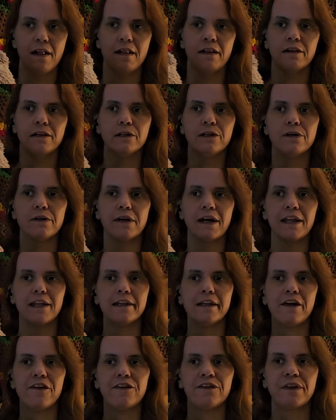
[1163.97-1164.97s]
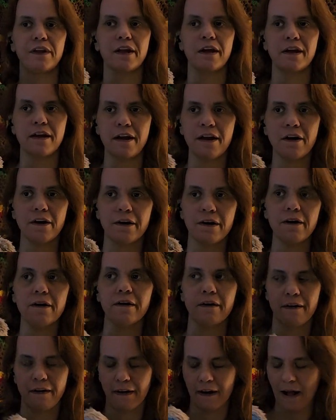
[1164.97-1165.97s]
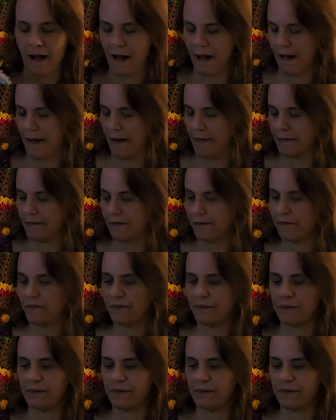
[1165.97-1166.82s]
look in less than a year. It looks,